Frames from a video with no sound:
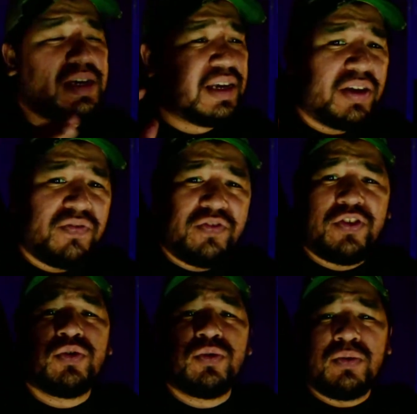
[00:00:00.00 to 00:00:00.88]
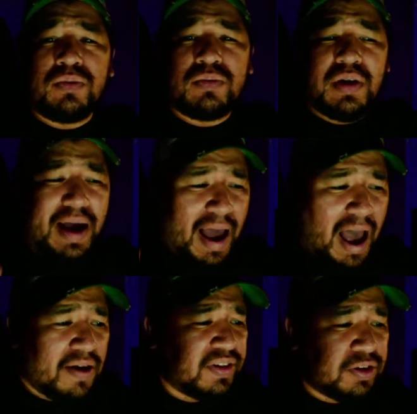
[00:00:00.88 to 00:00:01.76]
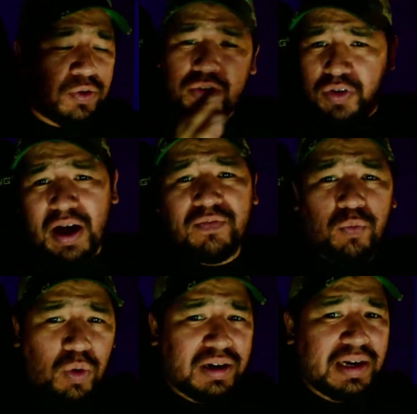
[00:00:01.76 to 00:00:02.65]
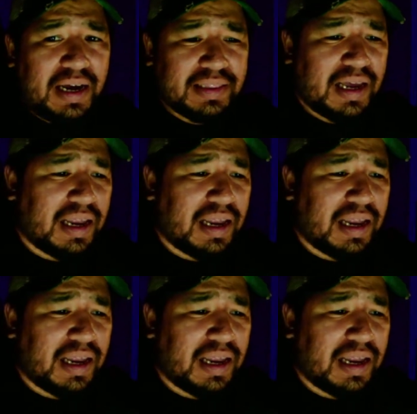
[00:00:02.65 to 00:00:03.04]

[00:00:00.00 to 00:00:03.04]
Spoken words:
If you have it or you have one like that,